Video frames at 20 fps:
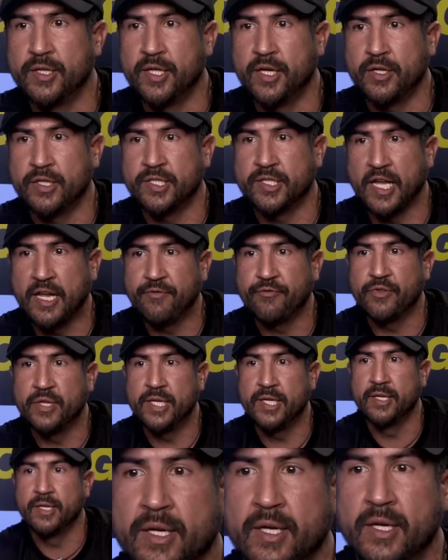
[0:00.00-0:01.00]
in there
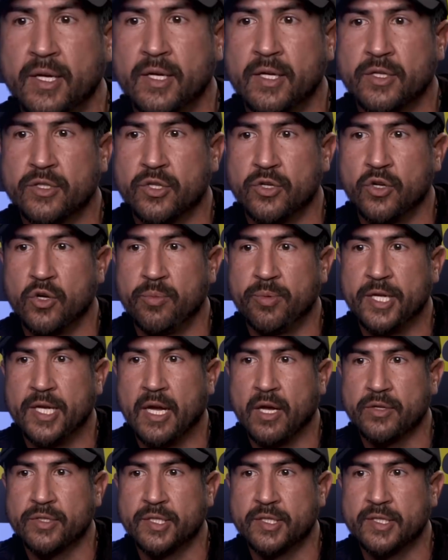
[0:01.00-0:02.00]
safely so nobody
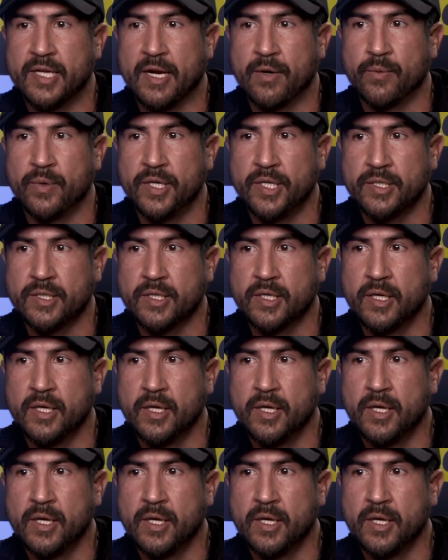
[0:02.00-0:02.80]
else is at risk.